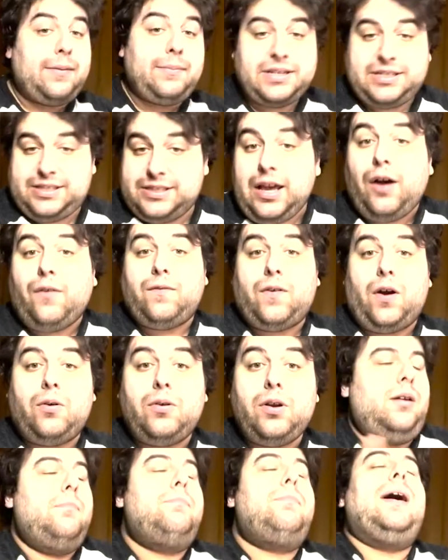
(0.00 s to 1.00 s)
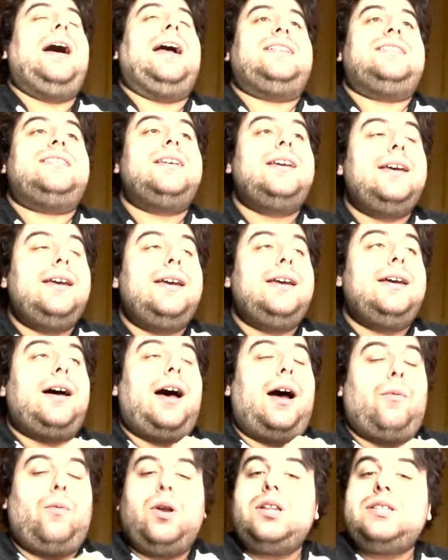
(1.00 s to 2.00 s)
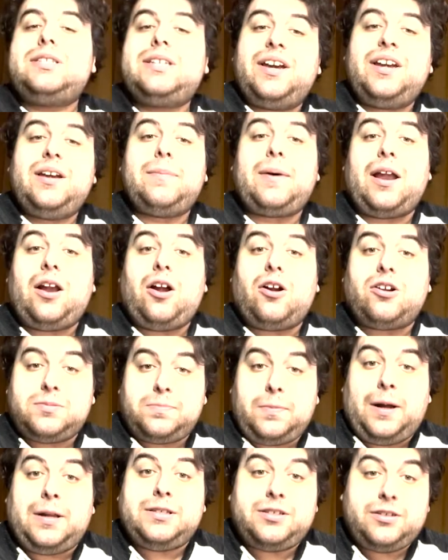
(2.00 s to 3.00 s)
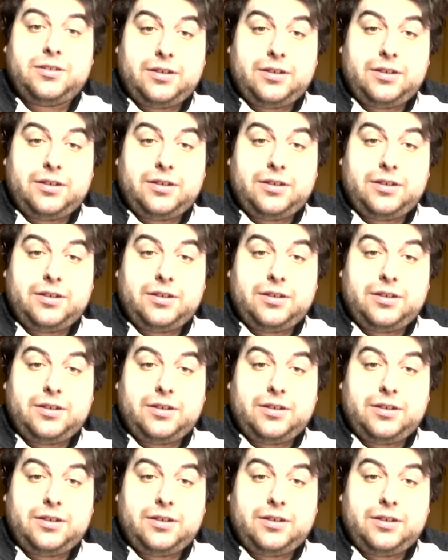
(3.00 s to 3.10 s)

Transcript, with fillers: my cell phone, but I want to tell you about our sponsor,